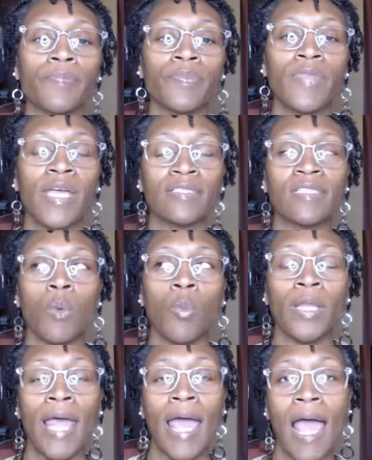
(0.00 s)
that
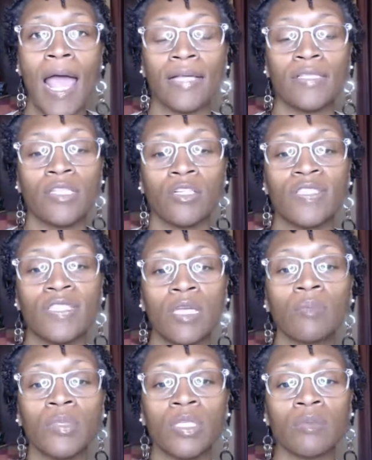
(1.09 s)
someone has, their
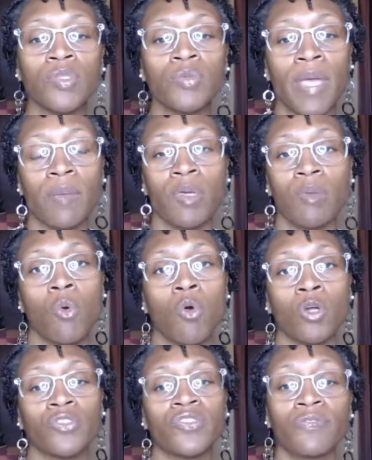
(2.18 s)
symptoms may be
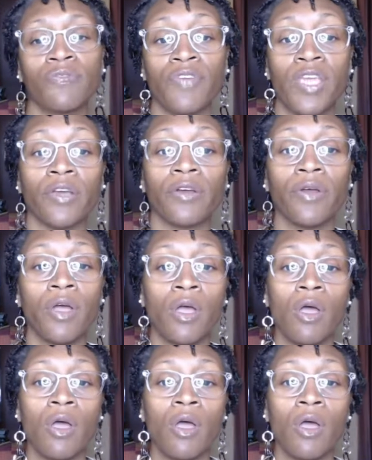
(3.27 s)
more severe